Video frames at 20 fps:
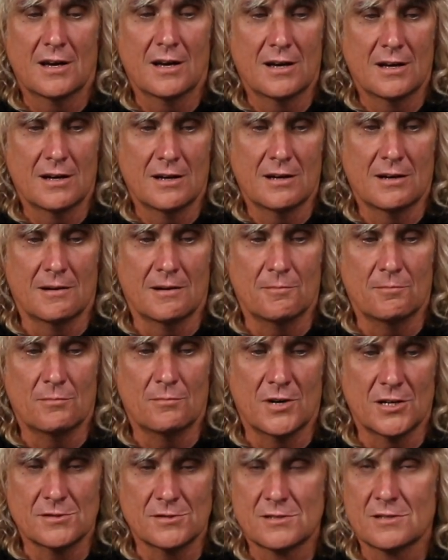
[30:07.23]

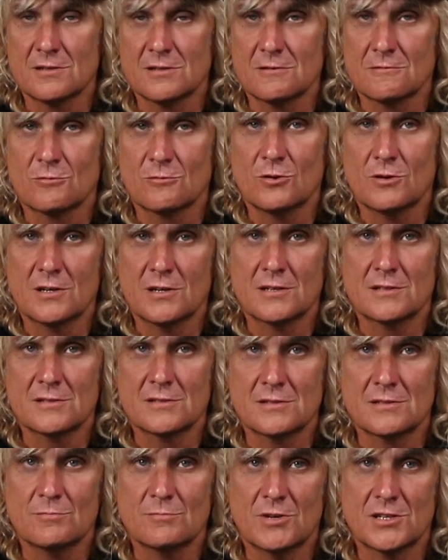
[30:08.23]
most of
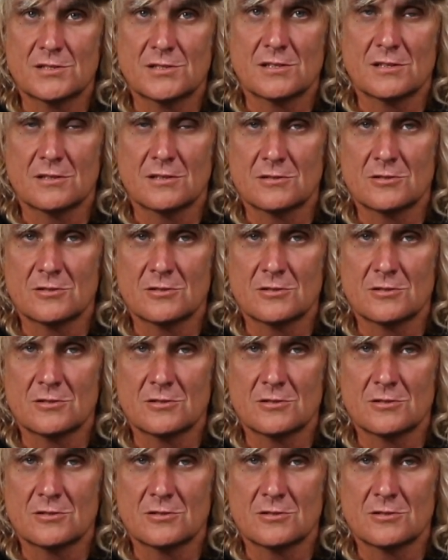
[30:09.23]
the